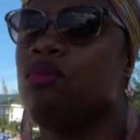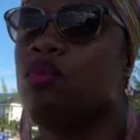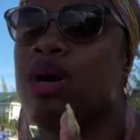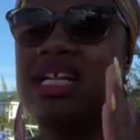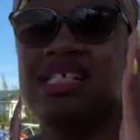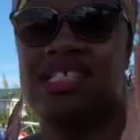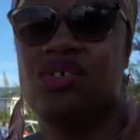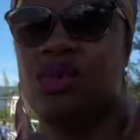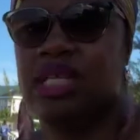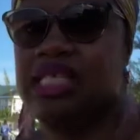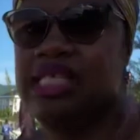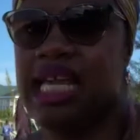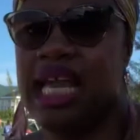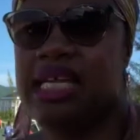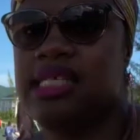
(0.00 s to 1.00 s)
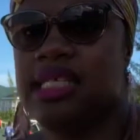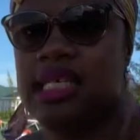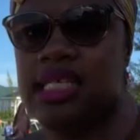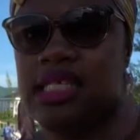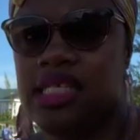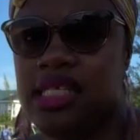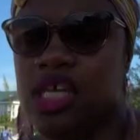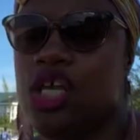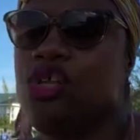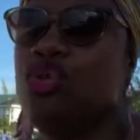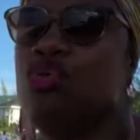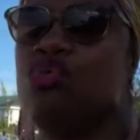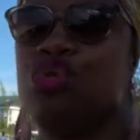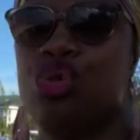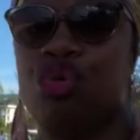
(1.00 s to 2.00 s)
what it's going to take to
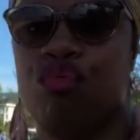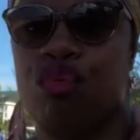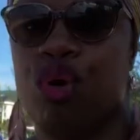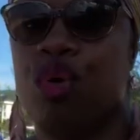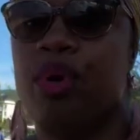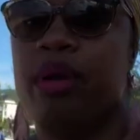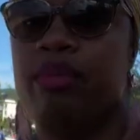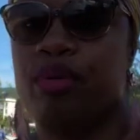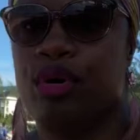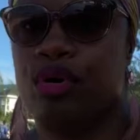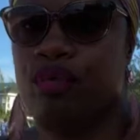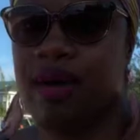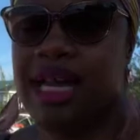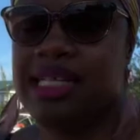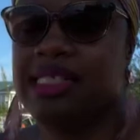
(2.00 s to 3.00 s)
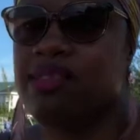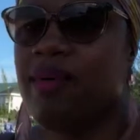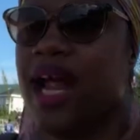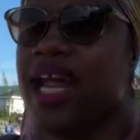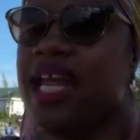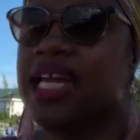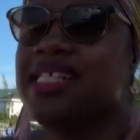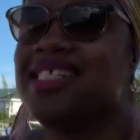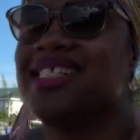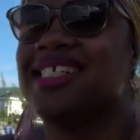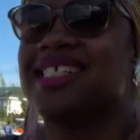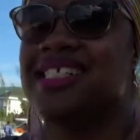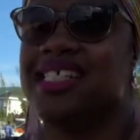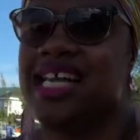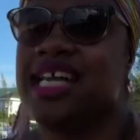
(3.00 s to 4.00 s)
continue to grow and progress, right, and
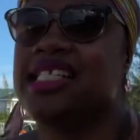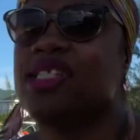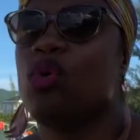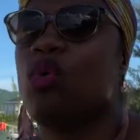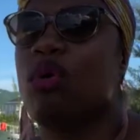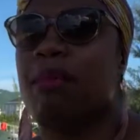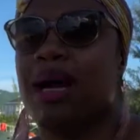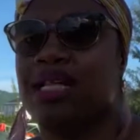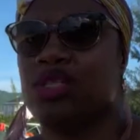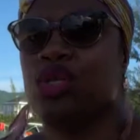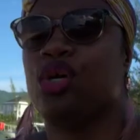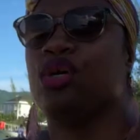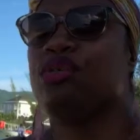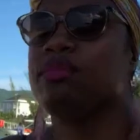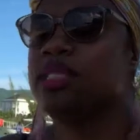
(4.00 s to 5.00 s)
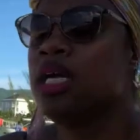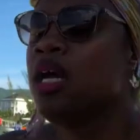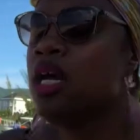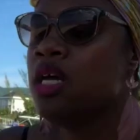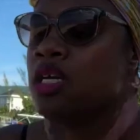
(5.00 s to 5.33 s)
success on my terms.